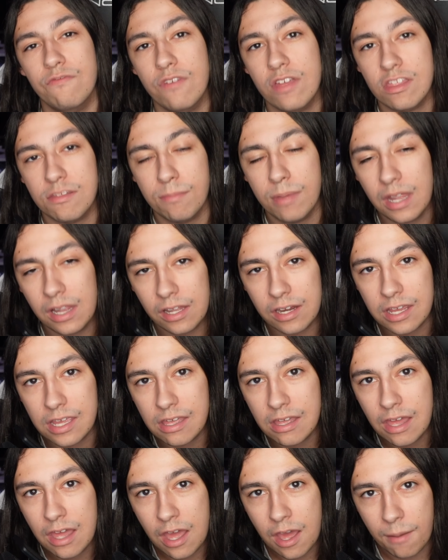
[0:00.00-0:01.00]

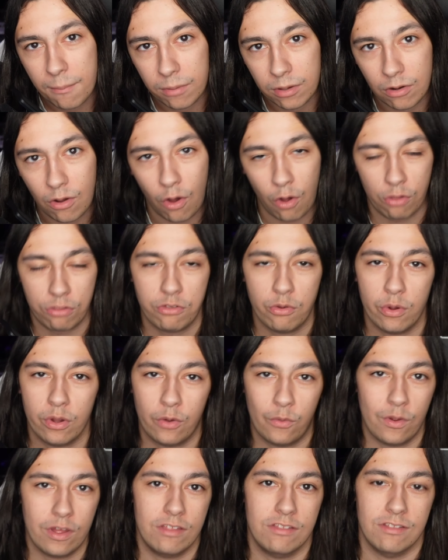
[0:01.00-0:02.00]
visibility, but also
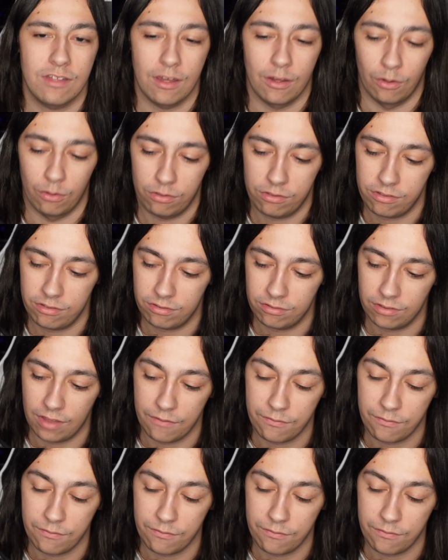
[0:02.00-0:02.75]
increase sales.